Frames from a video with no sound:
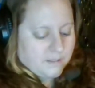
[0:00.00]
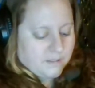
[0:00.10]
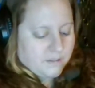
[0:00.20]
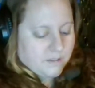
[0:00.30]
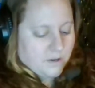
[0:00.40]

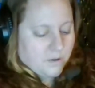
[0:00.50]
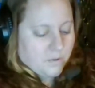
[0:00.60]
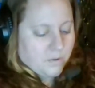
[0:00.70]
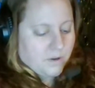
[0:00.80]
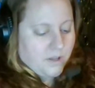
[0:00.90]

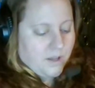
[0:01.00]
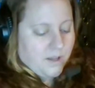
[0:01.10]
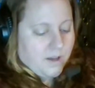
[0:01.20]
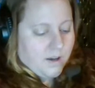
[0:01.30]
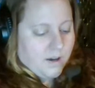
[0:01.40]
So
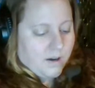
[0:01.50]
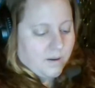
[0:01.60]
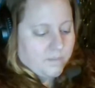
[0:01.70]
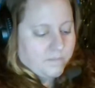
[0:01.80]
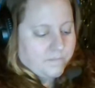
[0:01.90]

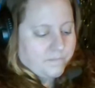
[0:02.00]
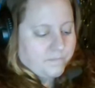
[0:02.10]
I'll